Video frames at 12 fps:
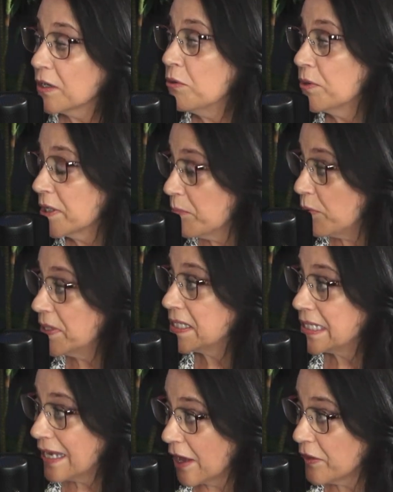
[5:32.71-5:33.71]
court
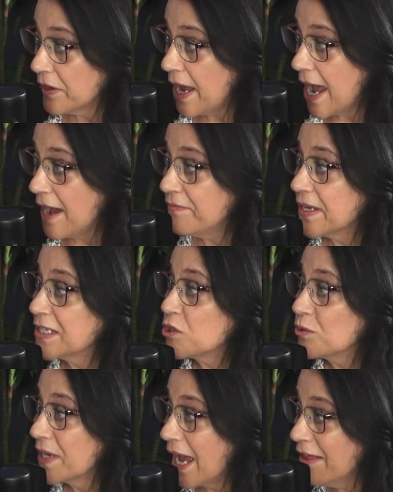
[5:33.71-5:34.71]
appoints the other half, and
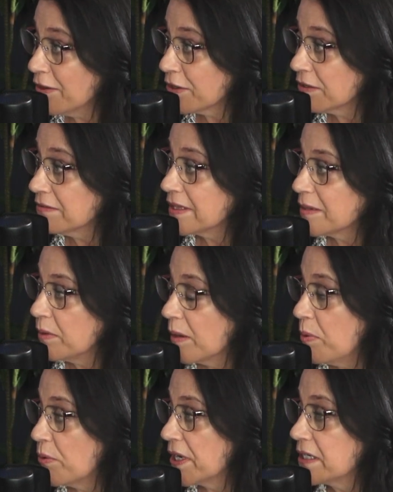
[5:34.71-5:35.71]
together they
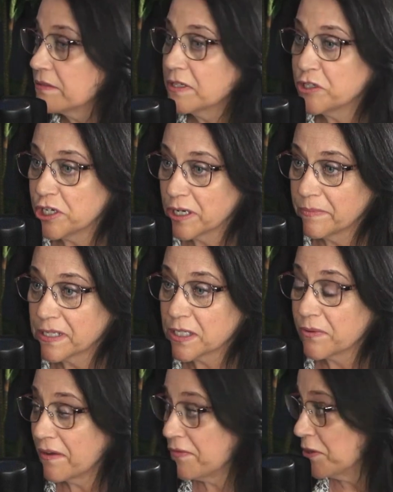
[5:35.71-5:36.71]
appoint the chairman.
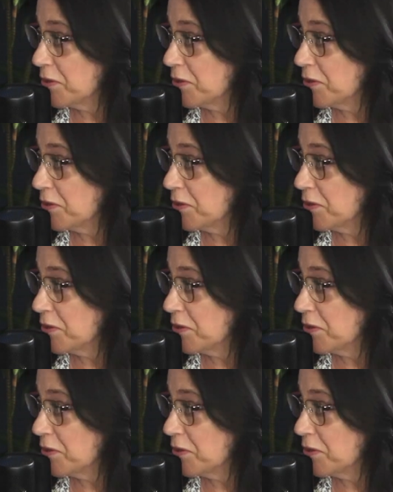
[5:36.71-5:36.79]
So we have